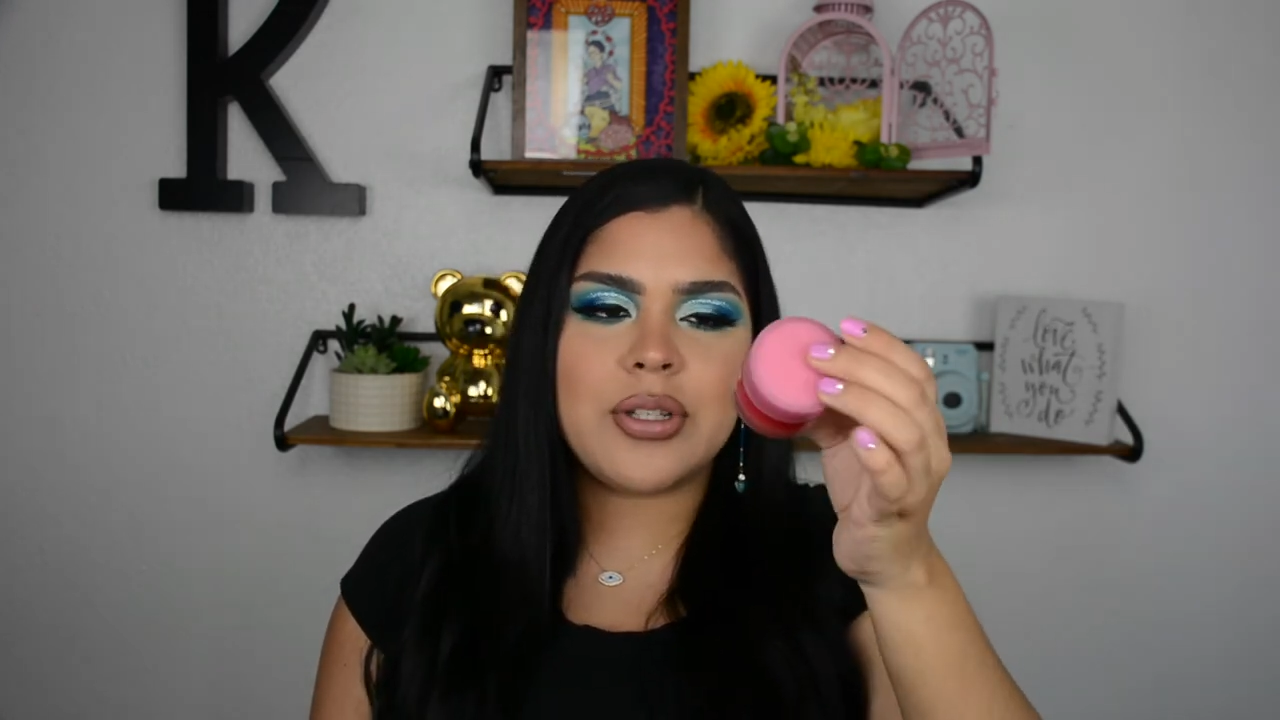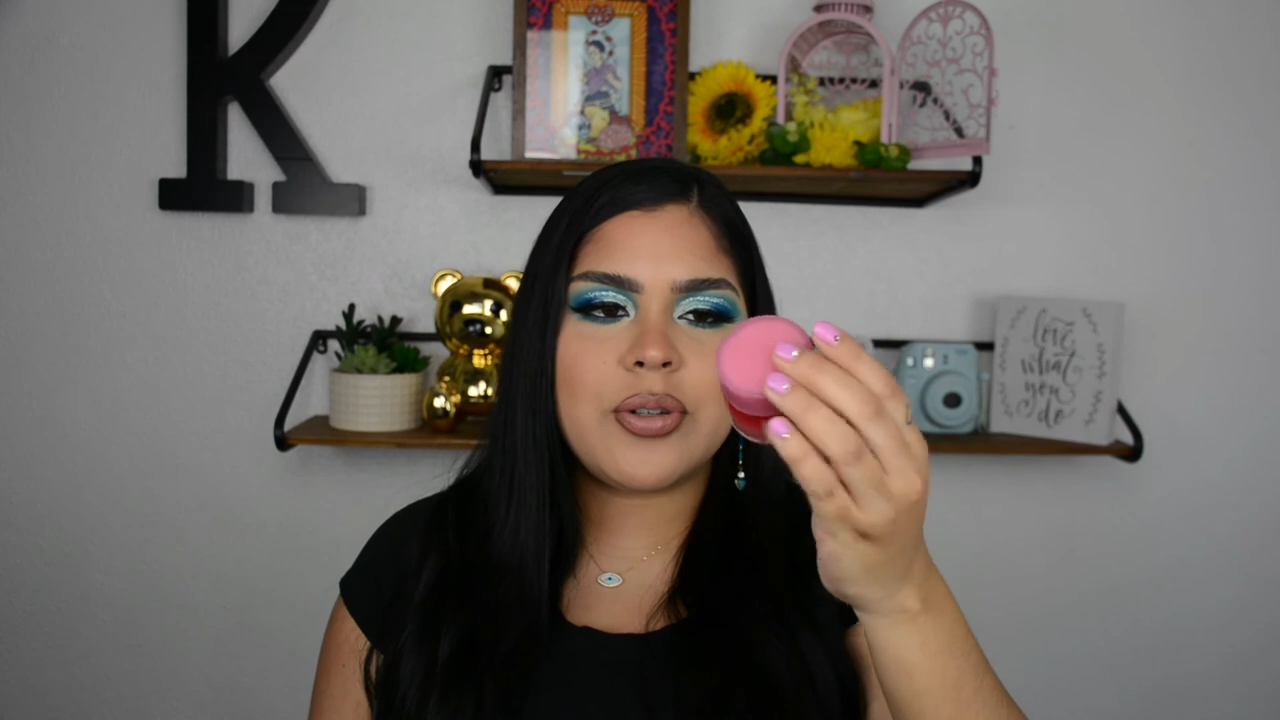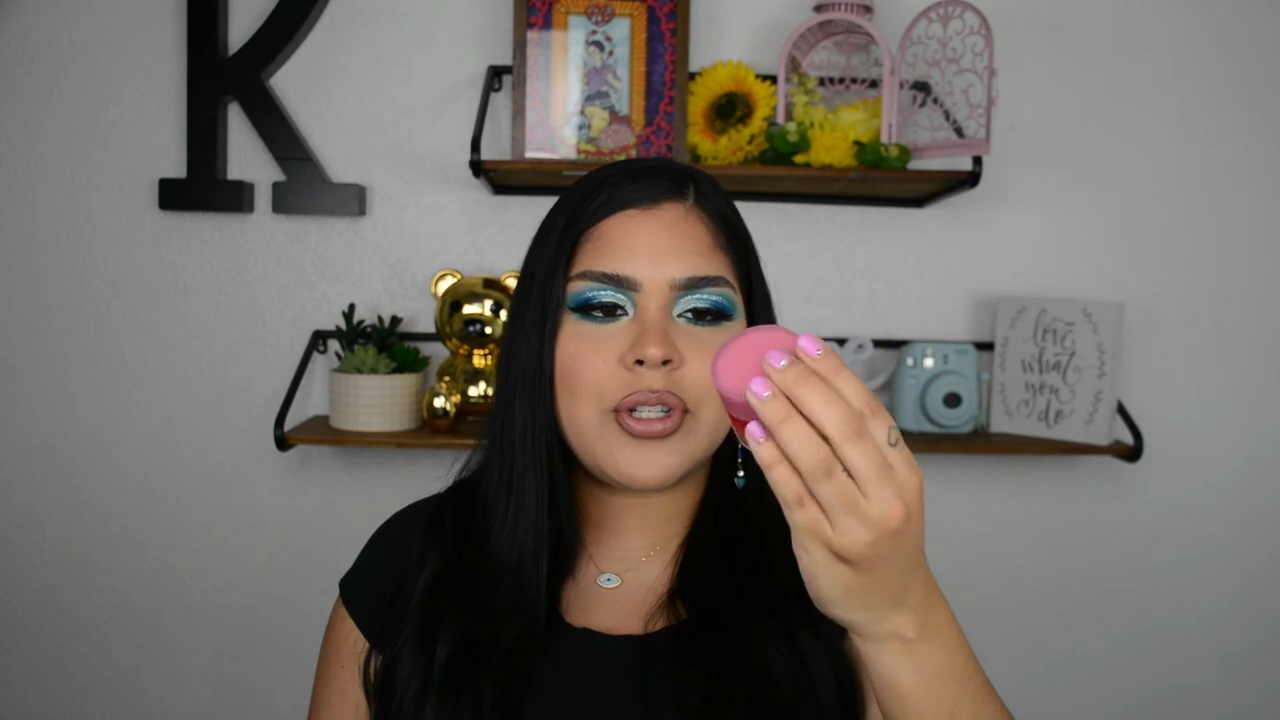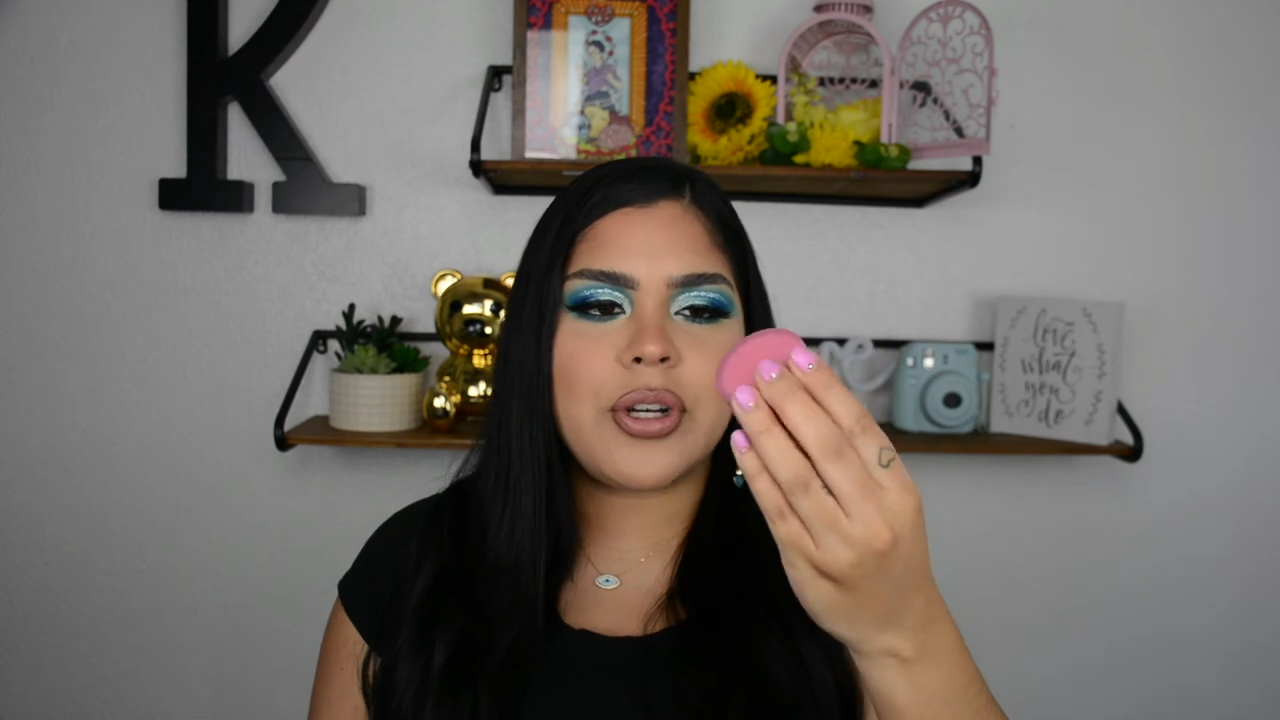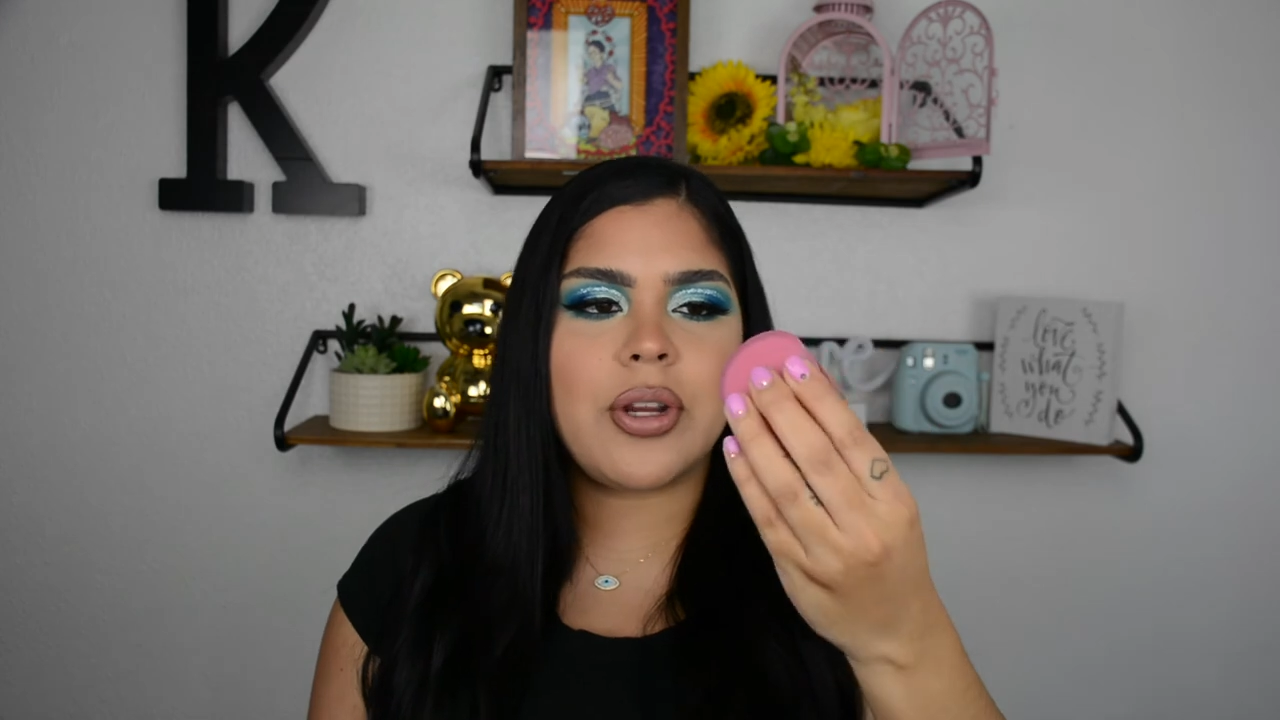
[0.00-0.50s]

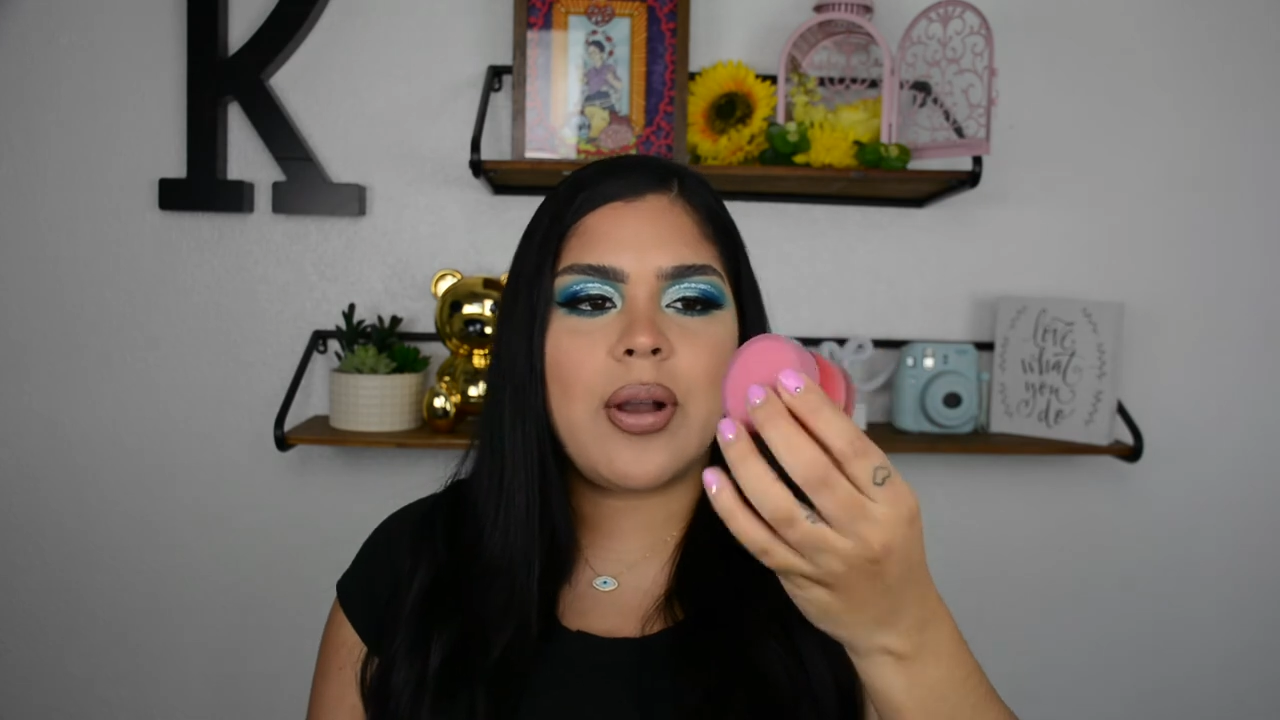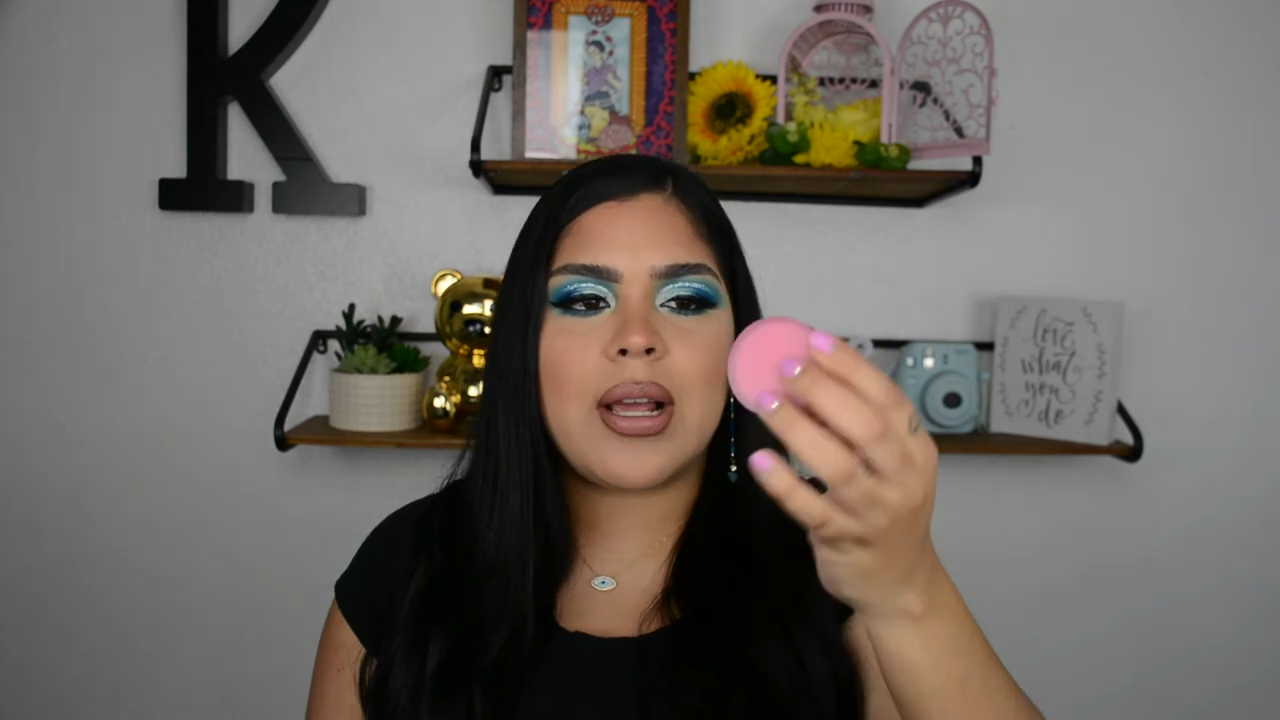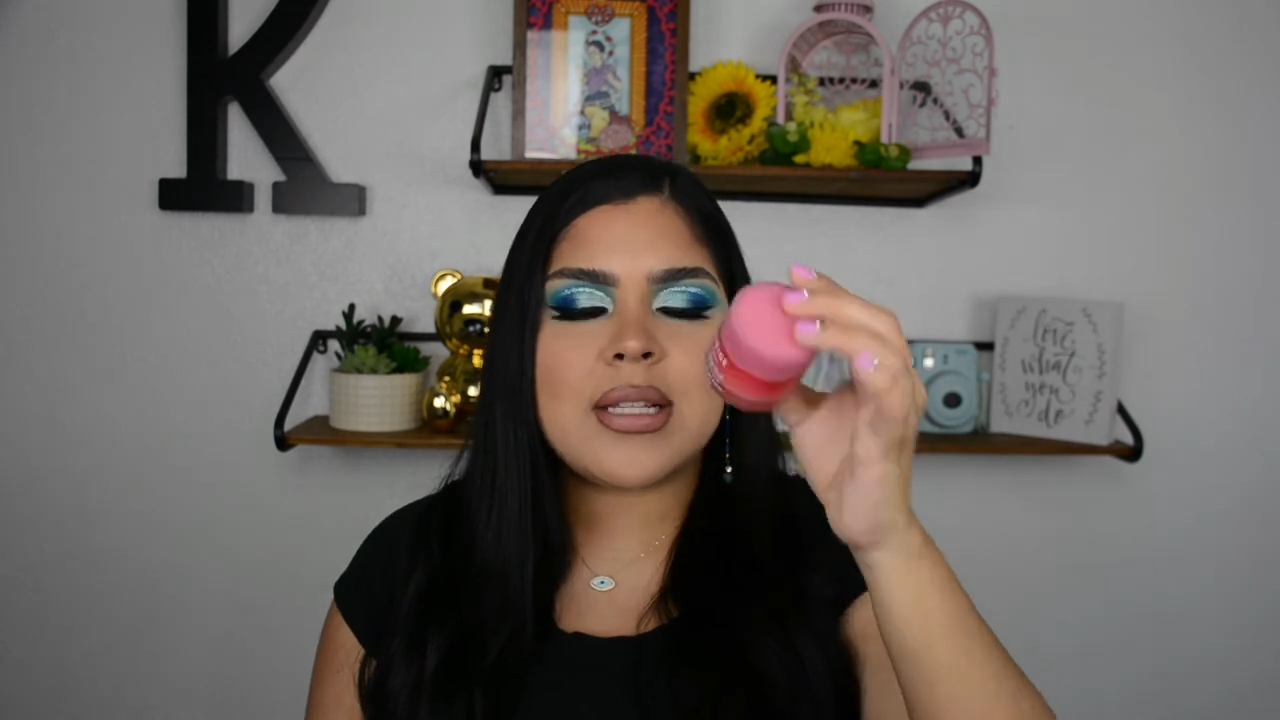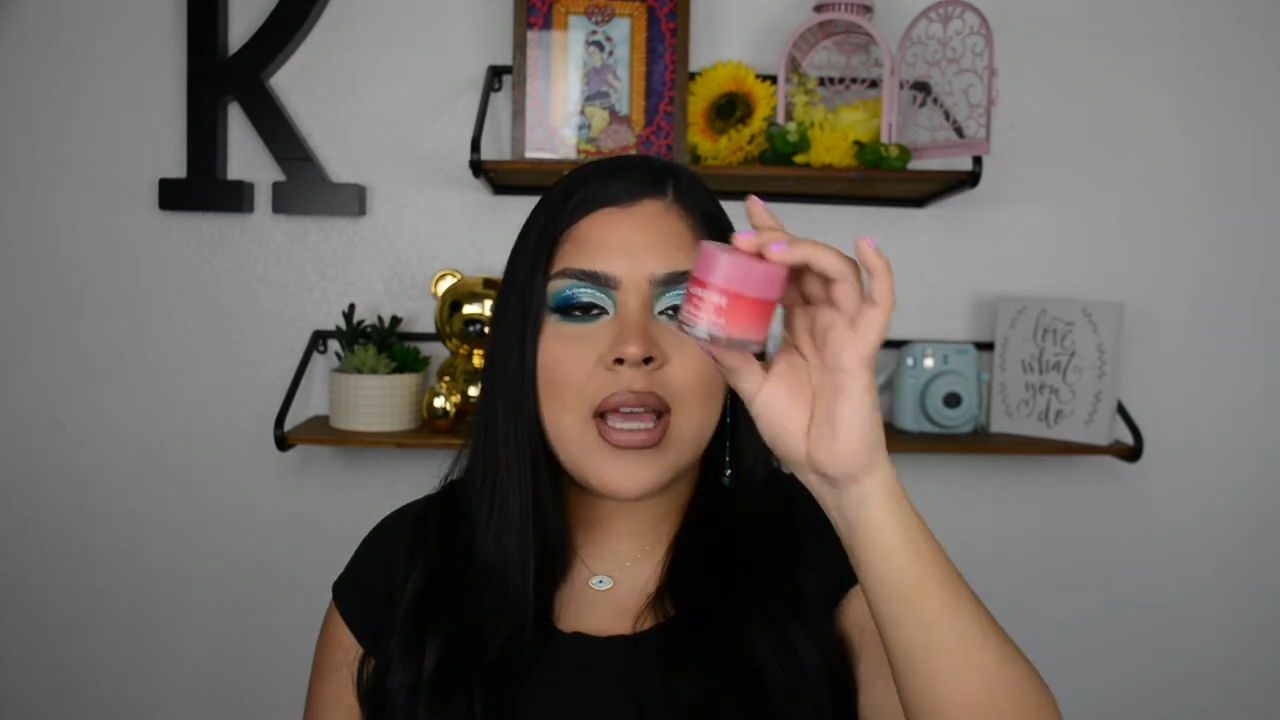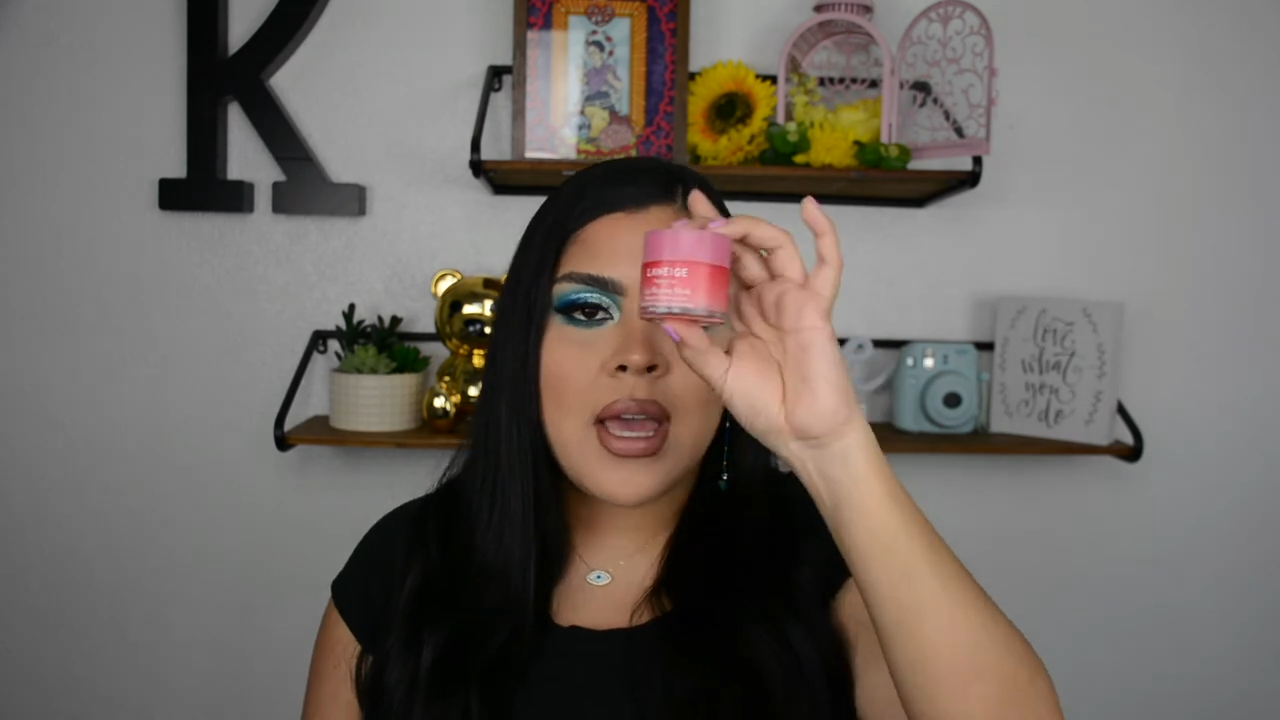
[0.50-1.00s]
too sure, you guys.